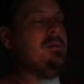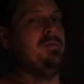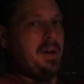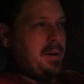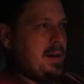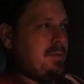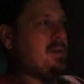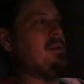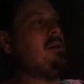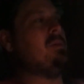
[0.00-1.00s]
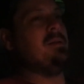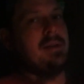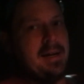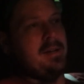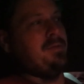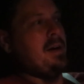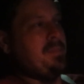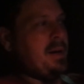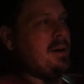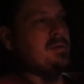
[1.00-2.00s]
Very heavy. They were about
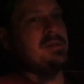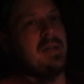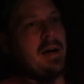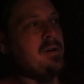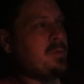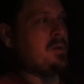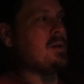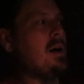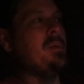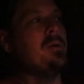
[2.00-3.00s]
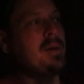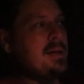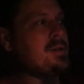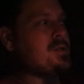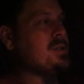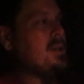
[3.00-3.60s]
95 pounds tire and wheel combo each.